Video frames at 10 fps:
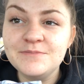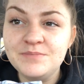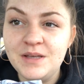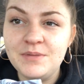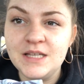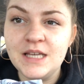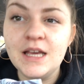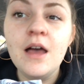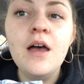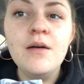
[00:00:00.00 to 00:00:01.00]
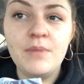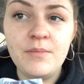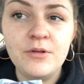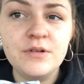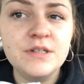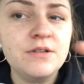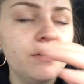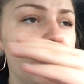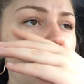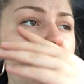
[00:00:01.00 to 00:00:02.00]
BPD, bipolar
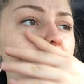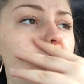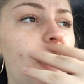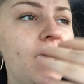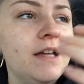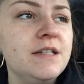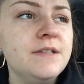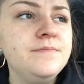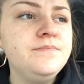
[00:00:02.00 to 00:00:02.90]
disorder, and